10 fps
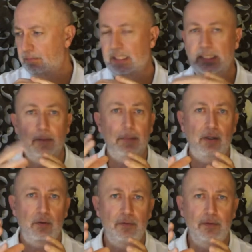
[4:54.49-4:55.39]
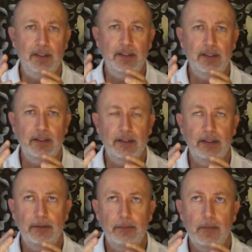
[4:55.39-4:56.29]
Take the barrel for
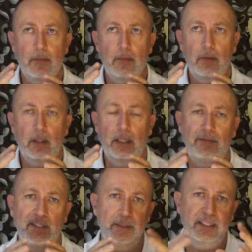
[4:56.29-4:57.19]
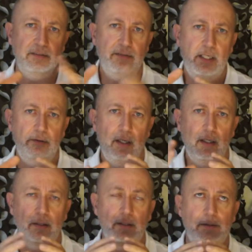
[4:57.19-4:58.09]
instance. If you speak to
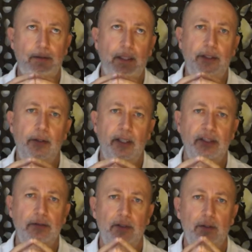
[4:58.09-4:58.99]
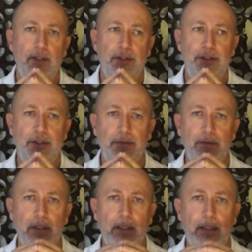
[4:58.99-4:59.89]
Weihrauch and you ask them the question,
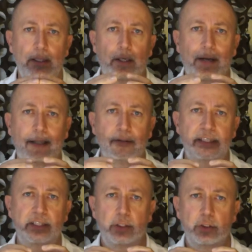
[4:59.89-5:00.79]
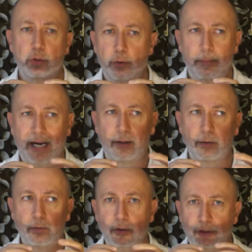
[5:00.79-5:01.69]
how is it that your barrel can